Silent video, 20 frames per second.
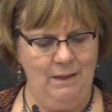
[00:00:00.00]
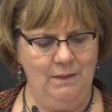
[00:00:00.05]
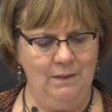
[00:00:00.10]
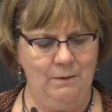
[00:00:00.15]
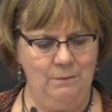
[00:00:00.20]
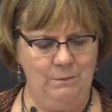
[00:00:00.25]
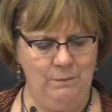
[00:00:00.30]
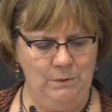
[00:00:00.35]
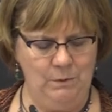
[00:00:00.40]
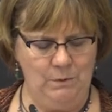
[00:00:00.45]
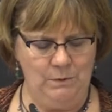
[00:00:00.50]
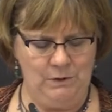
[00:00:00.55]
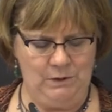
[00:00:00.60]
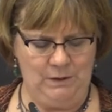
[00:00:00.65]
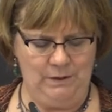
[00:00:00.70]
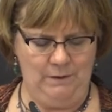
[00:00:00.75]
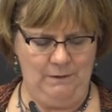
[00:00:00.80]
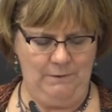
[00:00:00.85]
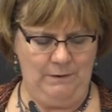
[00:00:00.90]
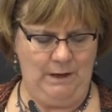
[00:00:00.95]
the roots
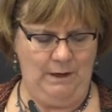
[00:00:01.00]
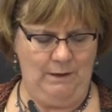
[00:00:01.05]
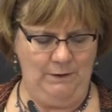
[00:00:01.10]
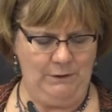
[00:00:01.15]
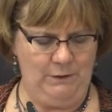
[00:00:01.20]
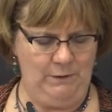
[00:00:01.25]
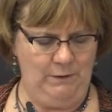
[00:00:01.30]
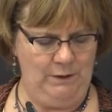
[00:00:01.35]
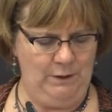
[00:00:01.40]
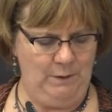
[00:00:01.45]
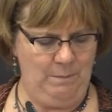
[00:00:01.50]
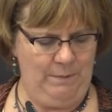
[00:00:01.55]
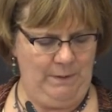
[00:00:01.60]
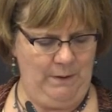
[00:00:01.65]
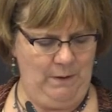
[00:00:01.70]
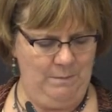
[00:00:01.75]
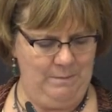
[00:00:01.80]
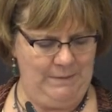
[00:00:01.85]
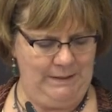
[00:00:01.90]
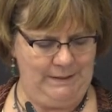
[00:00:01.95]
of cultural
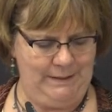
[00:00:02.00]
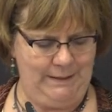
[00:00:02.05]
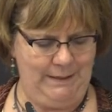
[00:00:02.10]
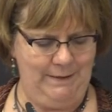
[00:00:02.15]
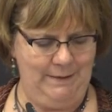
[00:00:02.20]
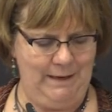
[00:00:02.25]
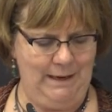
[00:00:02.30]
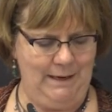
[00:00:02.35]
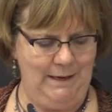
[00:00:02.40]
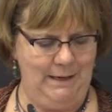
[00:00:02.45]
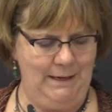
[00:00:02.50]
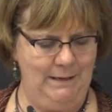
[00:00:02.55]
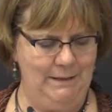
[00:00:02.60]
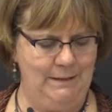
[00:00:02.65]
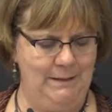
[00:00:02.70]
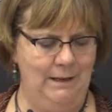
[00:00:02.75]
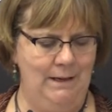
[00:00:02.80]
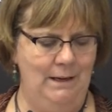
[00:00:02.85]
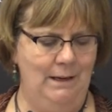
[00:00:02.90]
diplomacy, that is,